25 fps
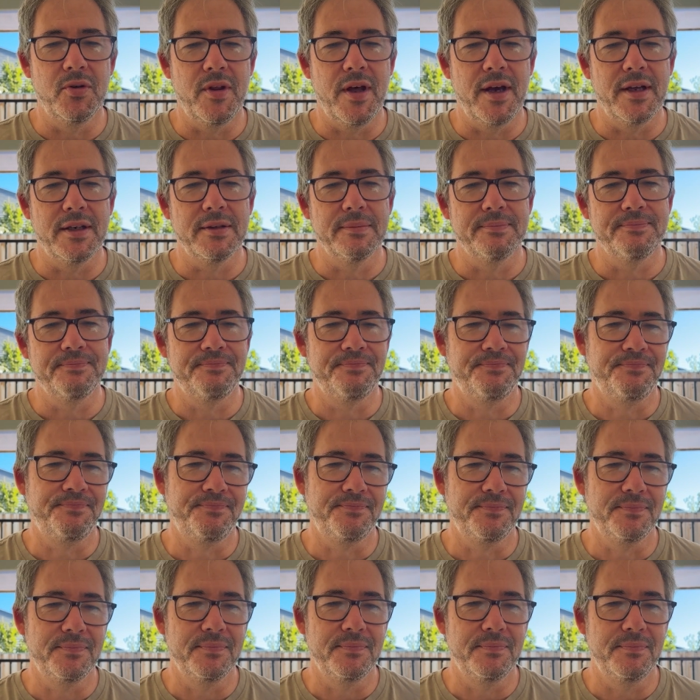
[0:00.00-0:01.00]
that.
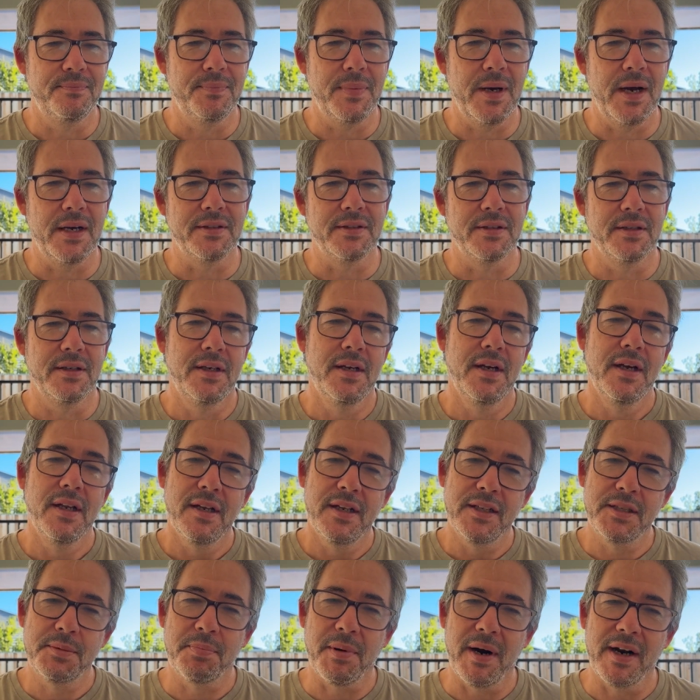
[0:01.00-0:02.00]
But
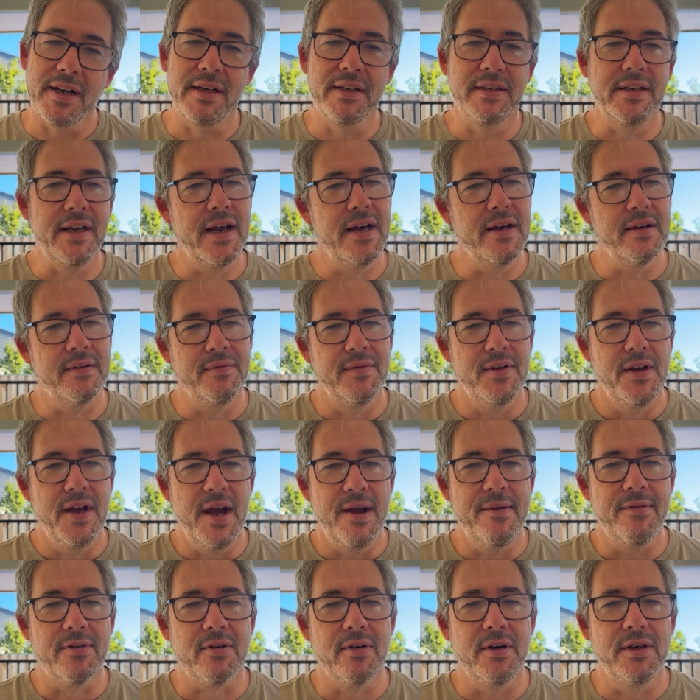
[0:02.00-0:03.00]
let's break it down.
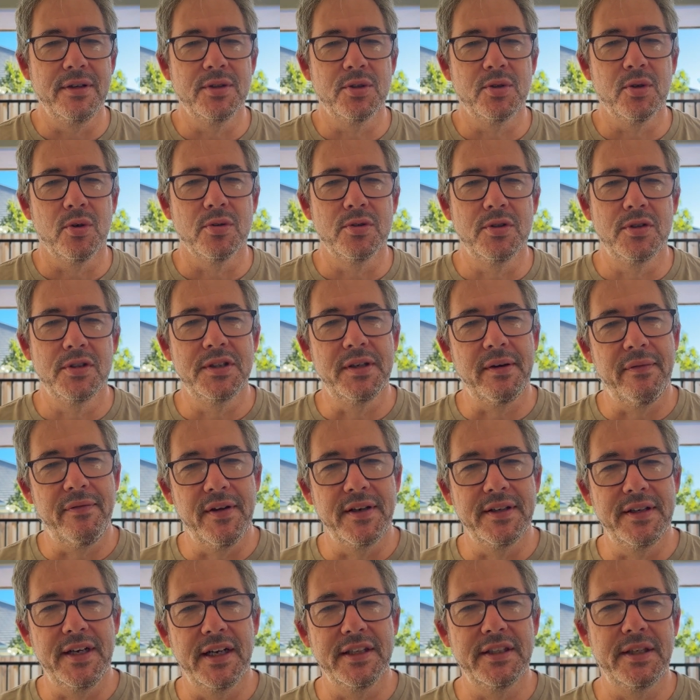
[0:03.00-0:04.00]
Evergreen resources are
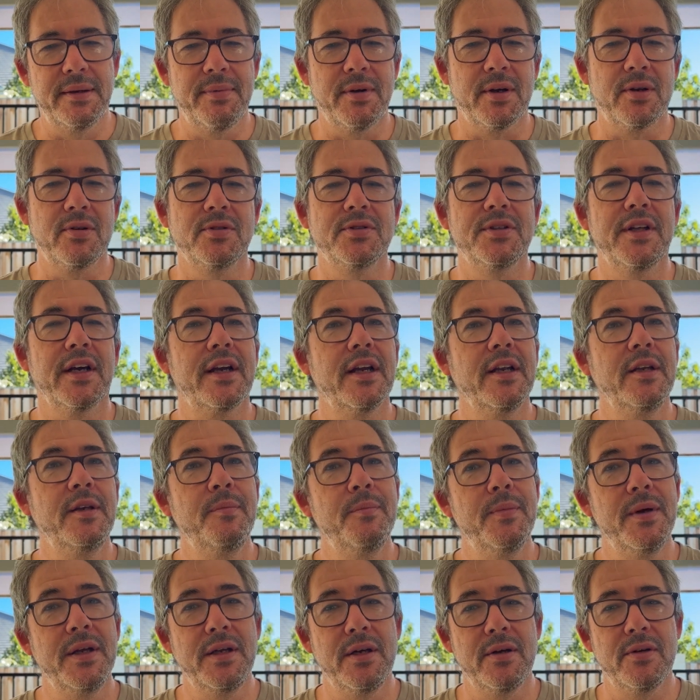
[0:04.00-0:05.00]
fantastic because they can
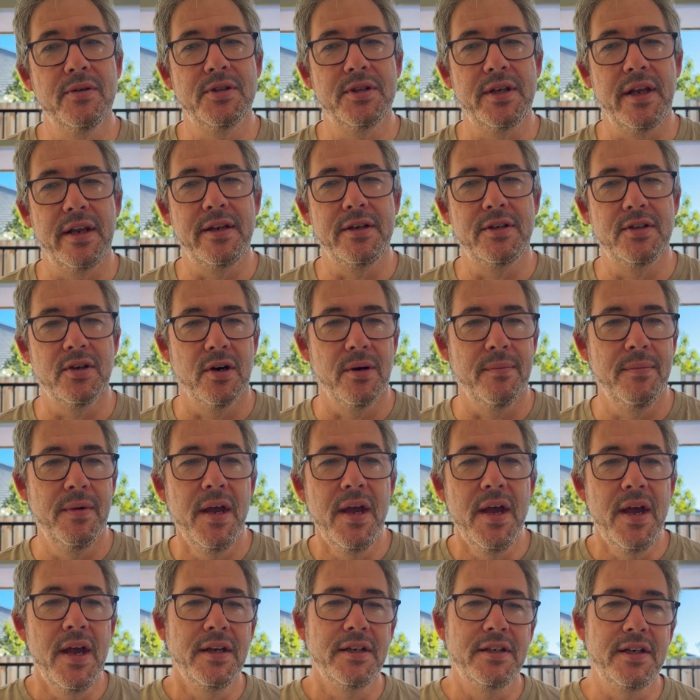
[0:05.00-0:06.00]
be used anytime.
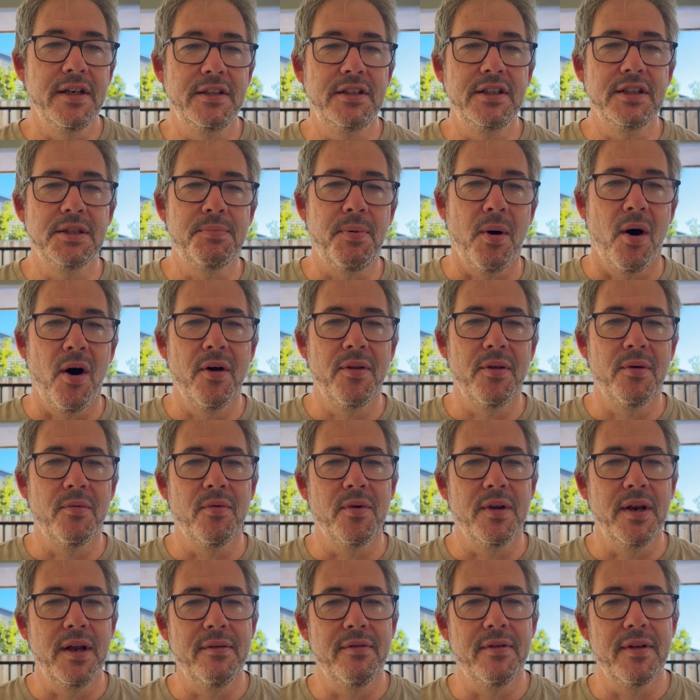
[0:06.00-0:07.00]
Teachers buy them
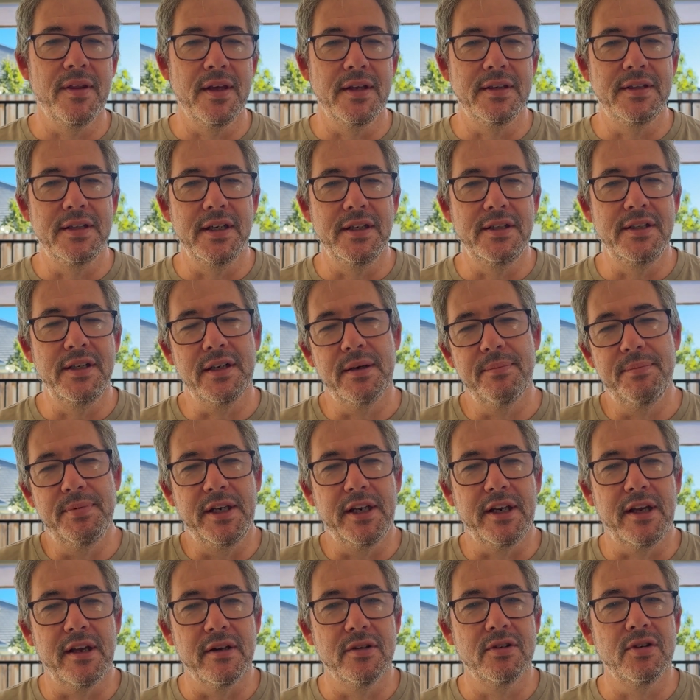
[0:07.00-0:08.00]
whenever they're teaching a
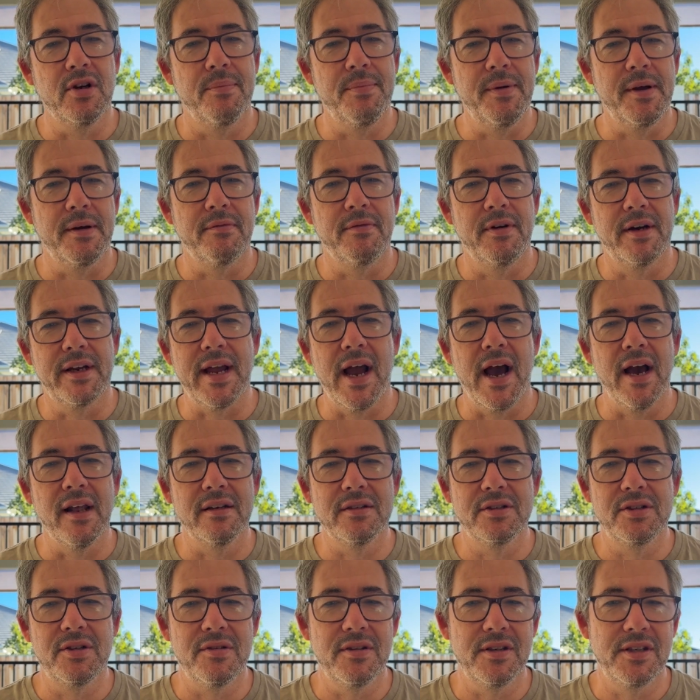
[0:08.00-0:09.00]
particular topic,
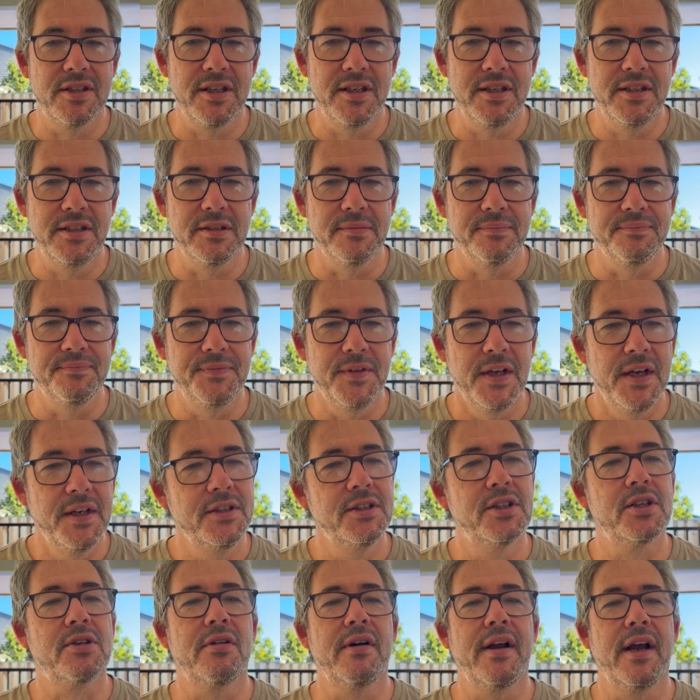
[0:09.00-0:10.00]
regardless of the season.
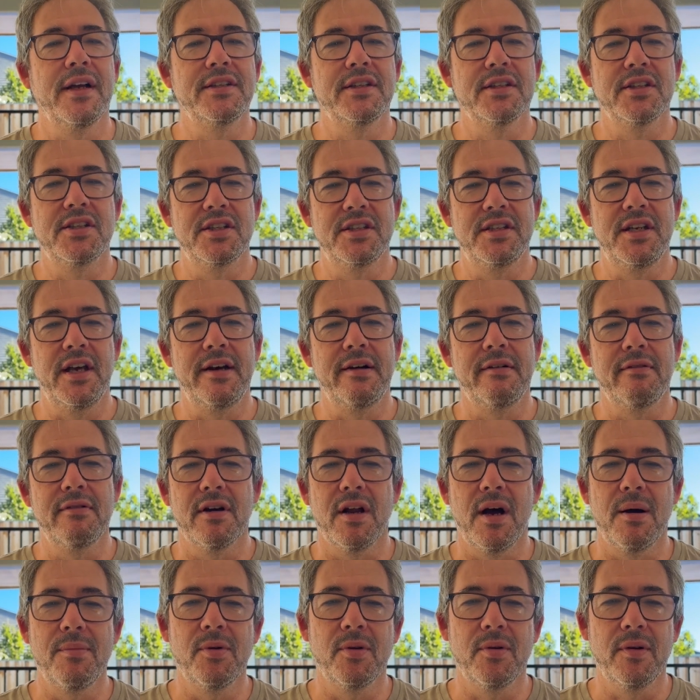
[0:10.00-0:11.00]
This creates a steady,
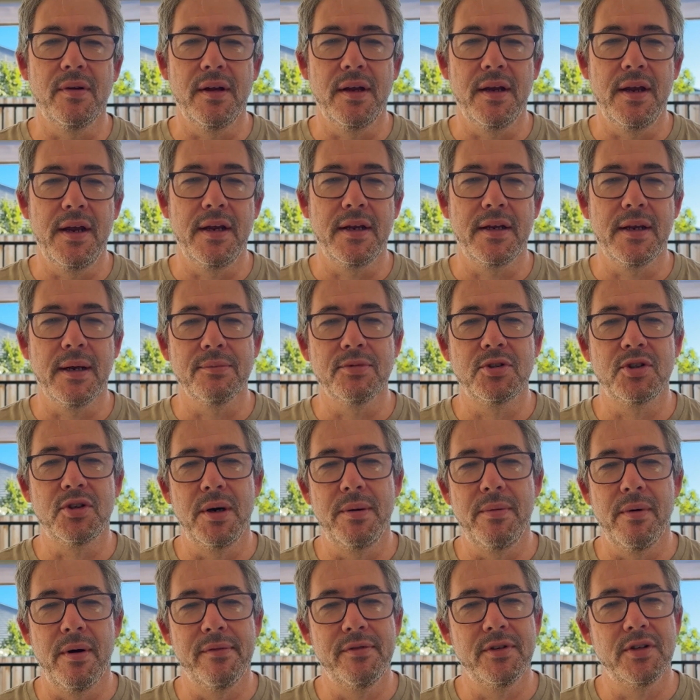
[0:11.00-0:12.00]
reliable income
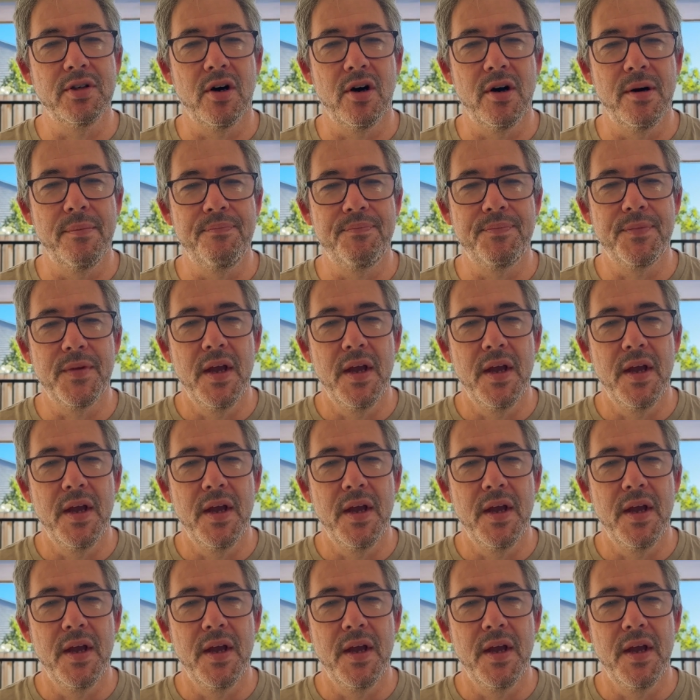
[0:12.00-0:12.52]
stream over time.